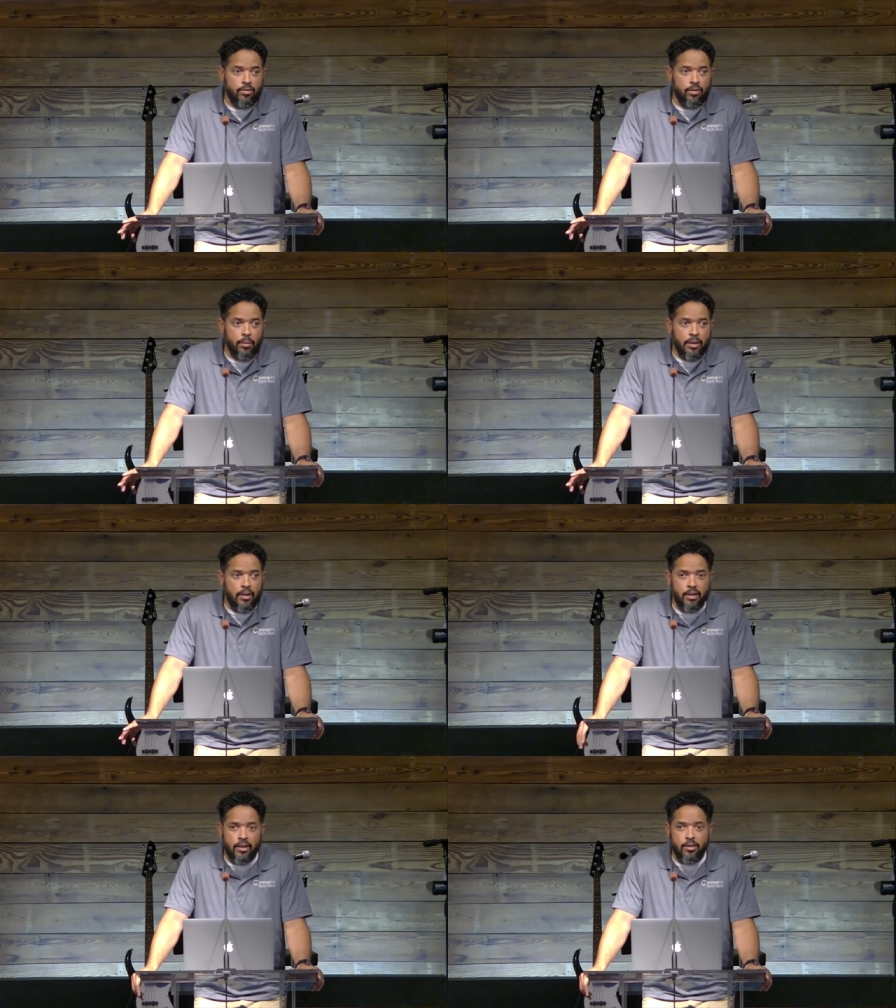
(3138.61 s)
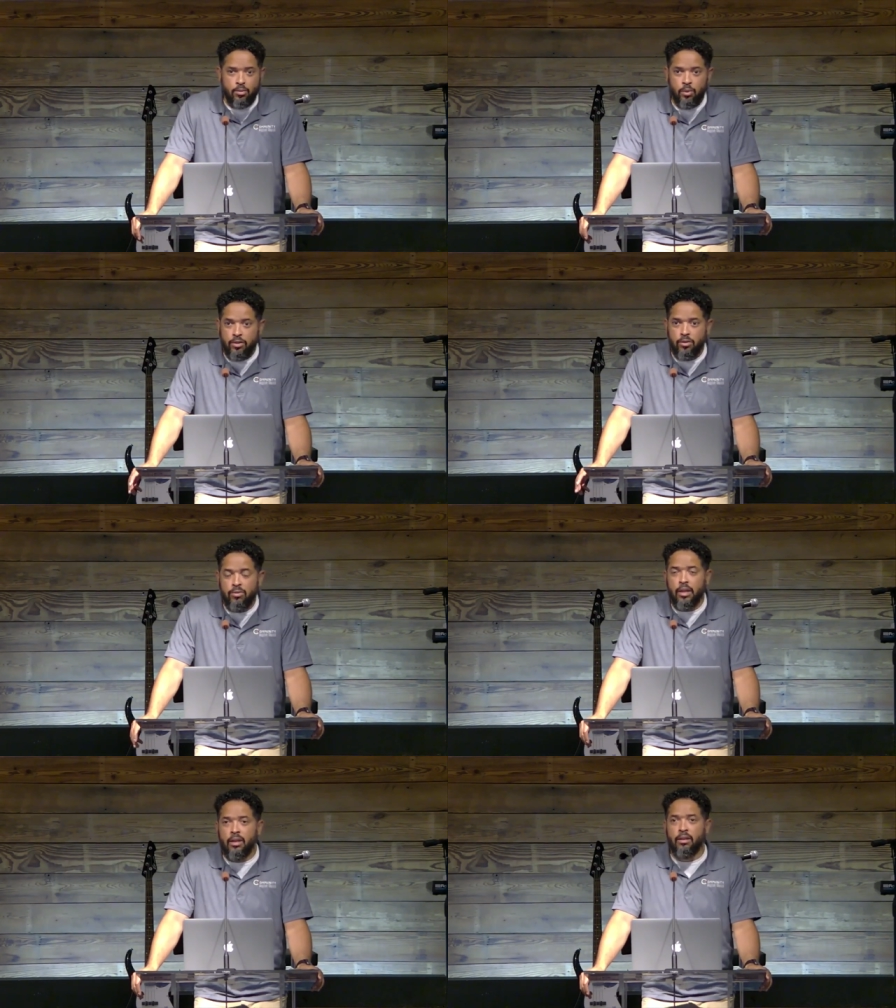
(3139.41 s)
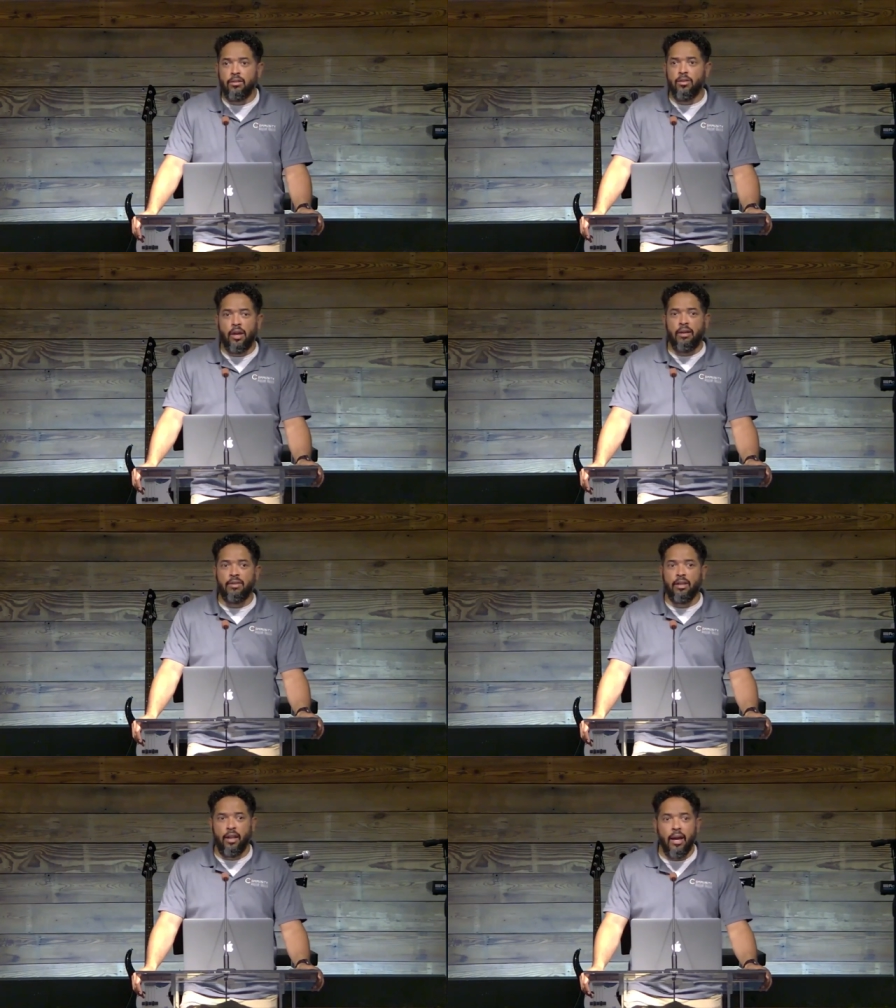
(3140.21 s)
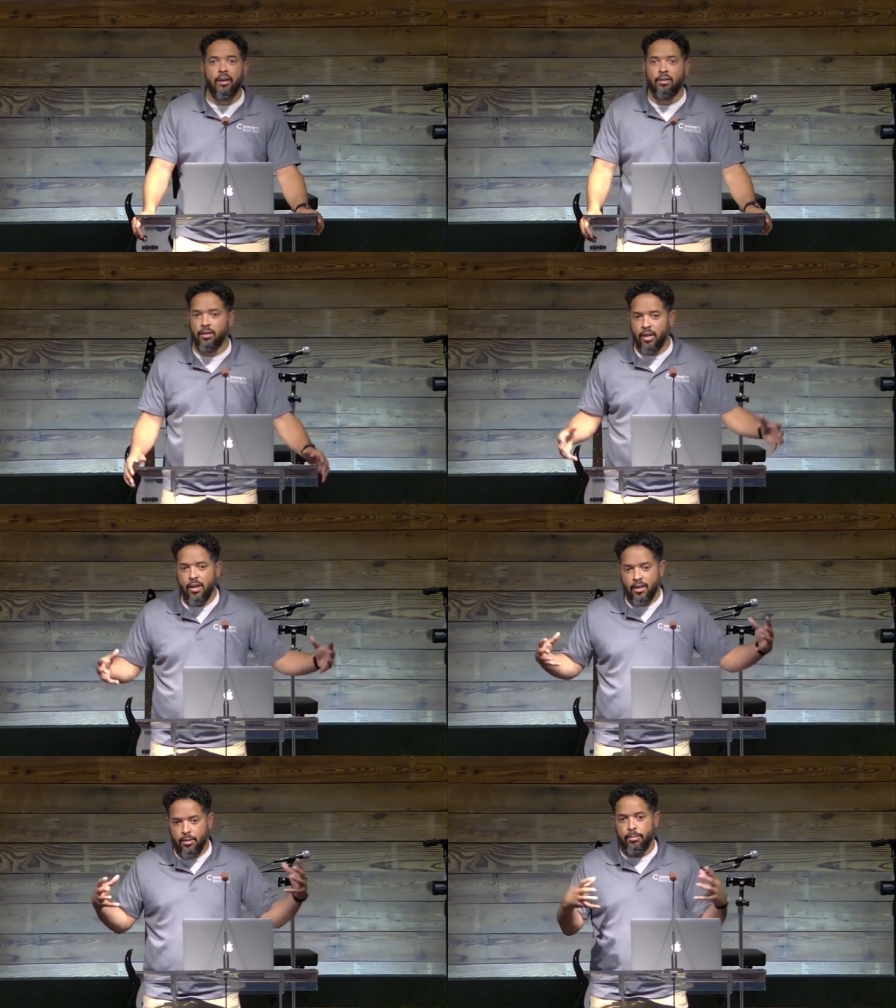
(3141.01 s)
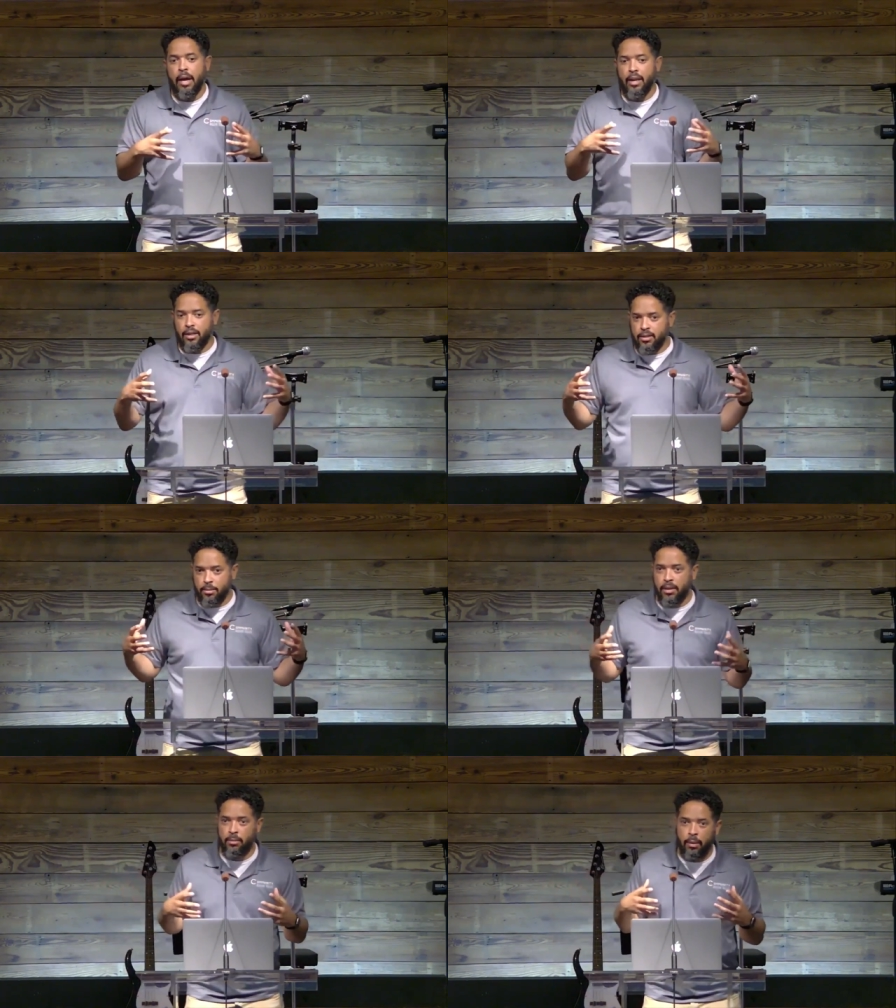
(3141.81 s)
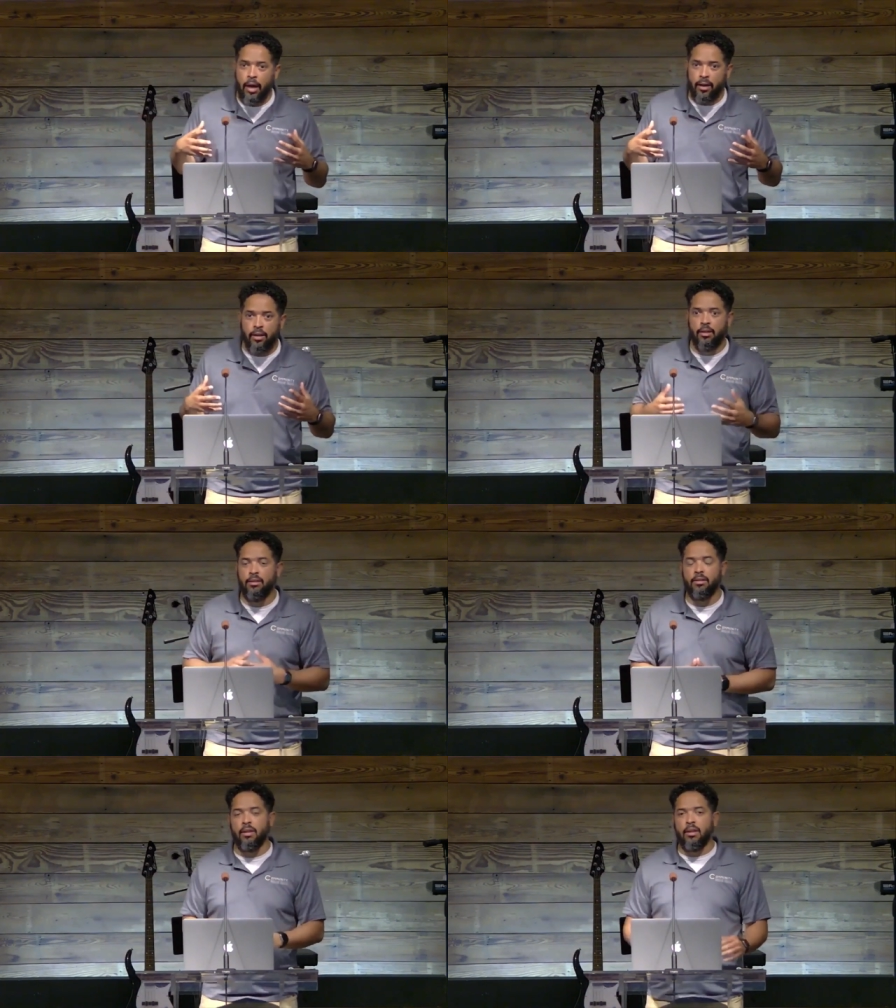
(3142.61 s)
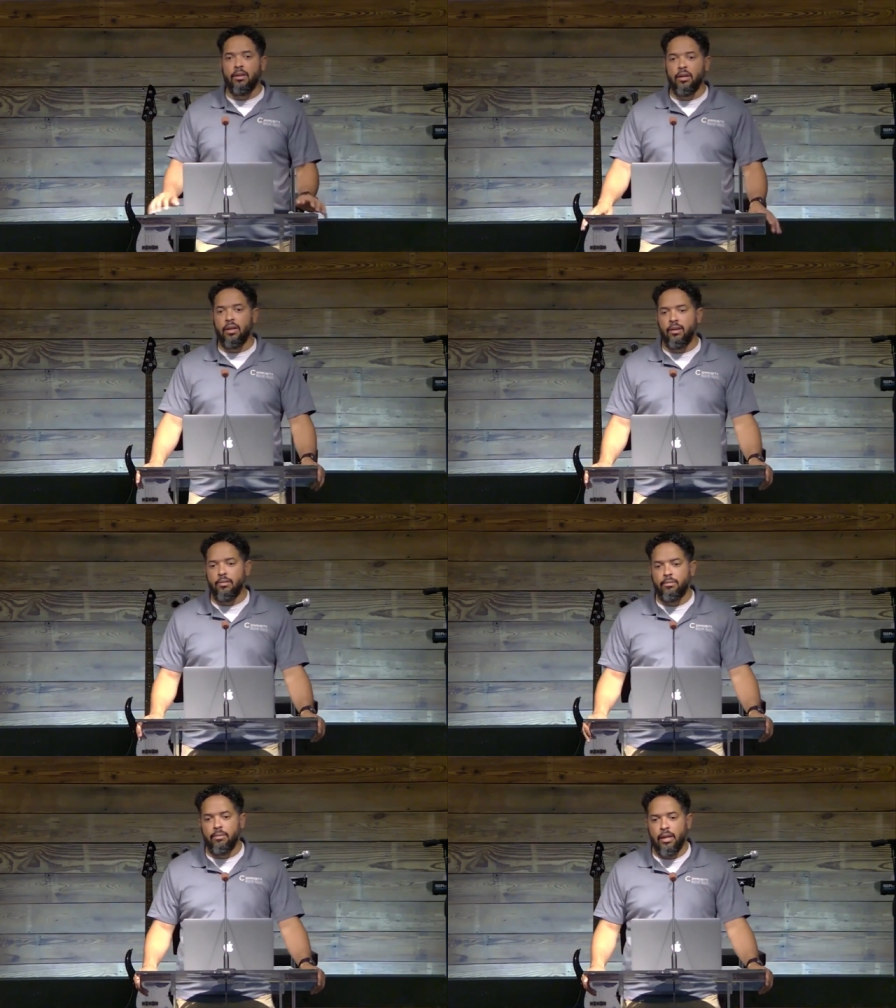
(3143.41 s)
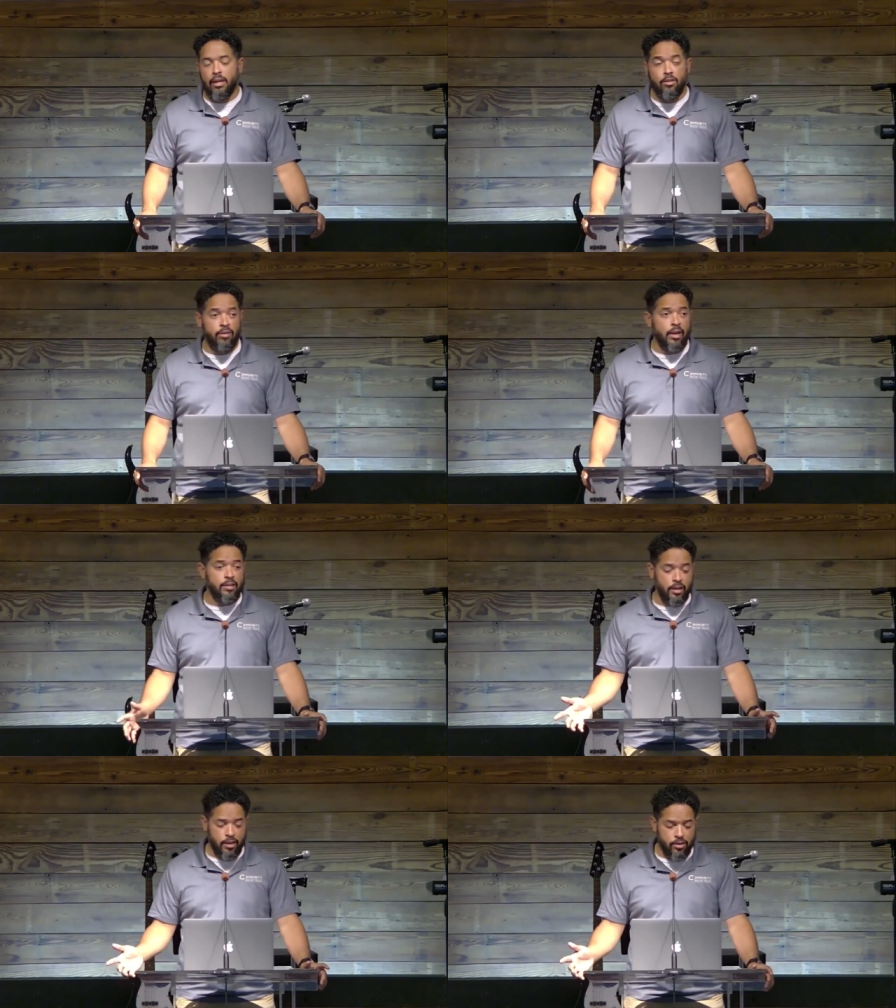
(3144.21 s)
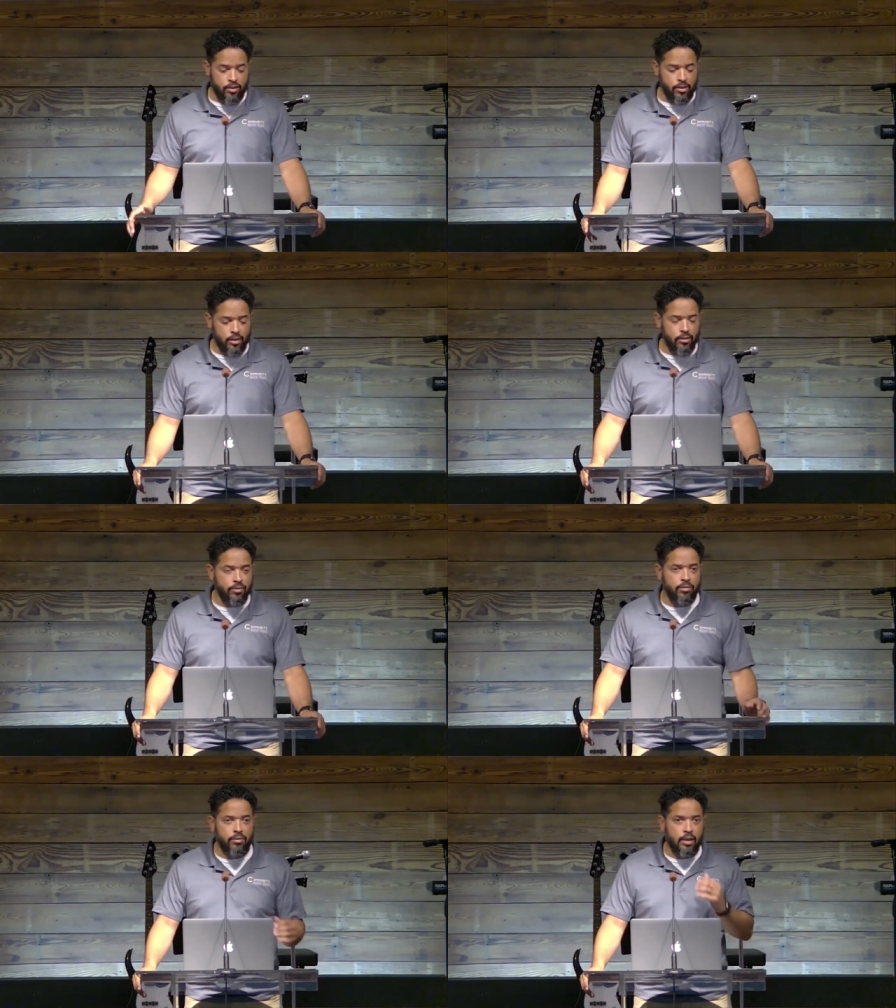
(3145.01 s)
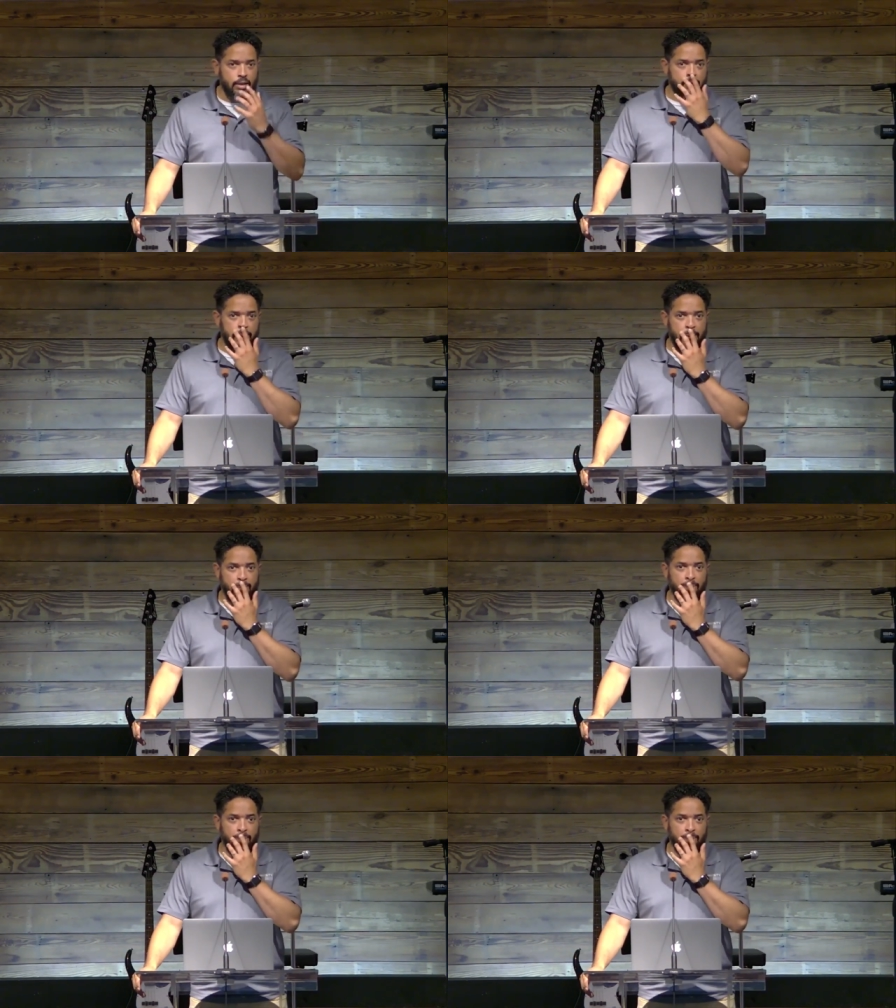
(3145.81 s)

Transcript: I mean, that, that's what you've done. You haven't allowed the body to be the body, um, and, and you've isolated yourself. And it's a,